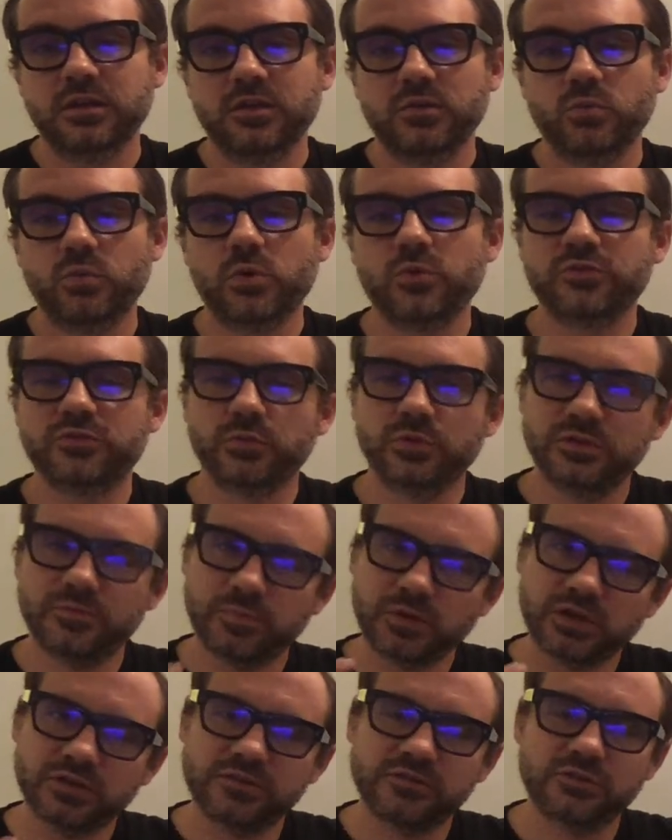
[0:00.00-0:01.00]
What was the
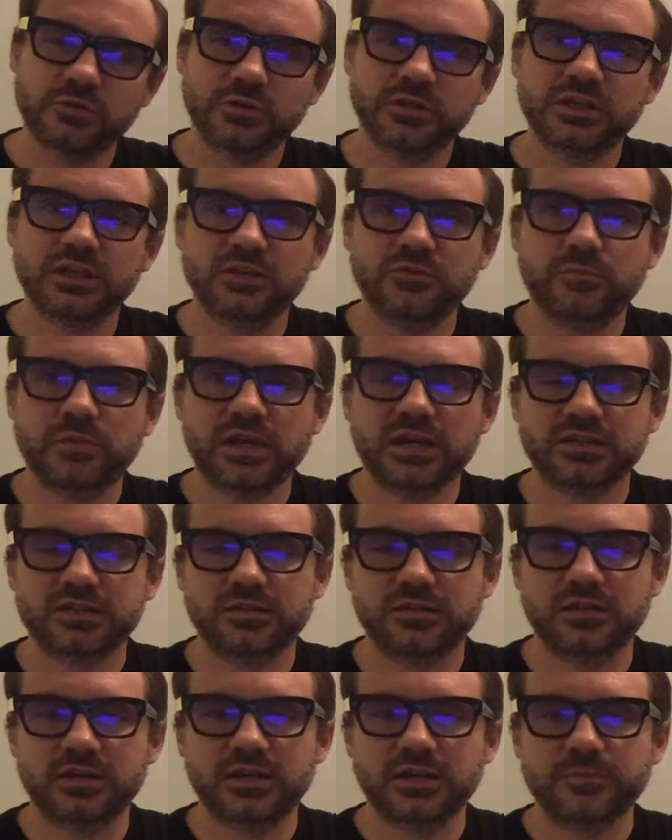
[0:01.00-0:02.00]
response Turing gave back to
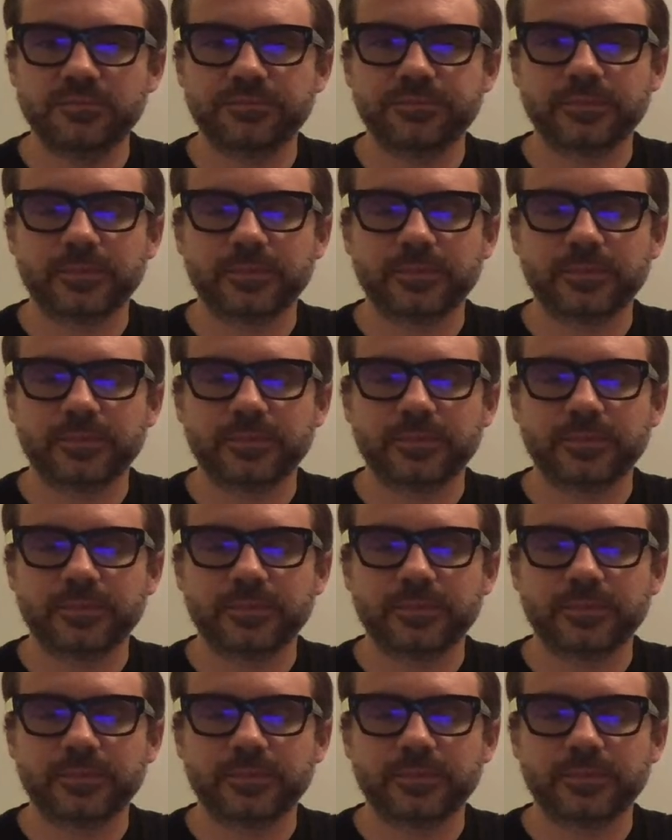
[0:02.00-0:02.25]
that?